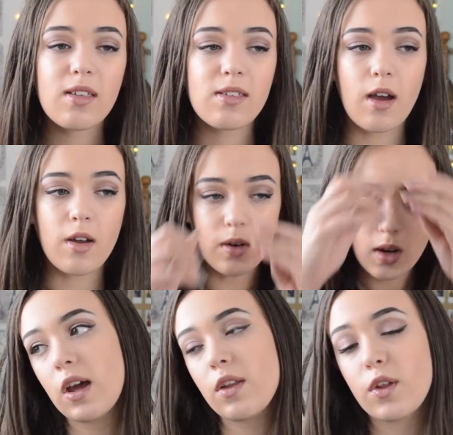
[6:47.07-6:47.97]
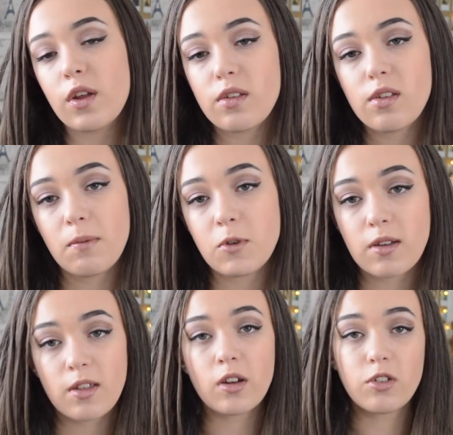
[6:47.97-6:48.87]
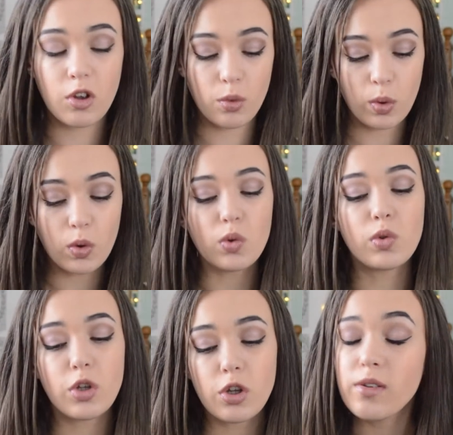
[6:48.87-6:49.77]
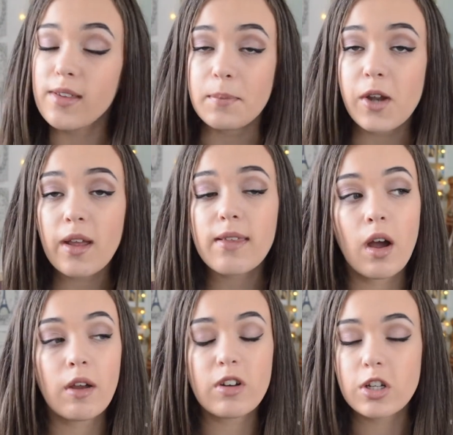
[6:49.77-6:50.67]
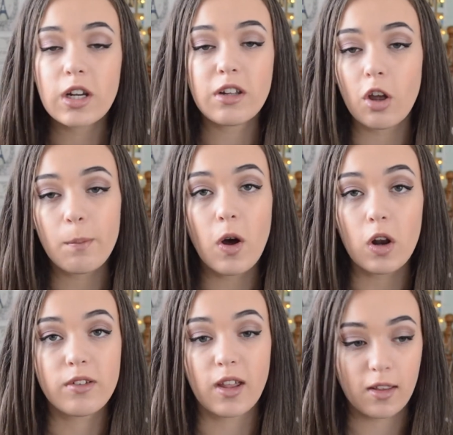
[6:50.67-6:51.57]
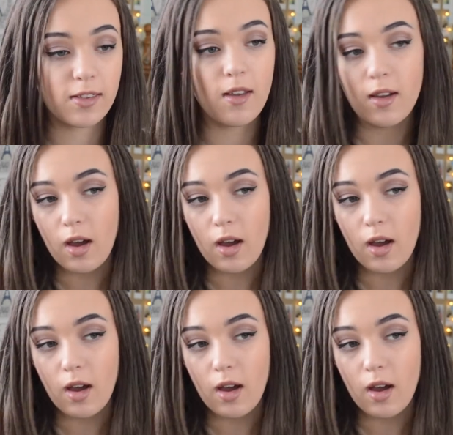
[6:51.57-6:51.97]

So the other subjects I took were all new subjects. I originally took politics.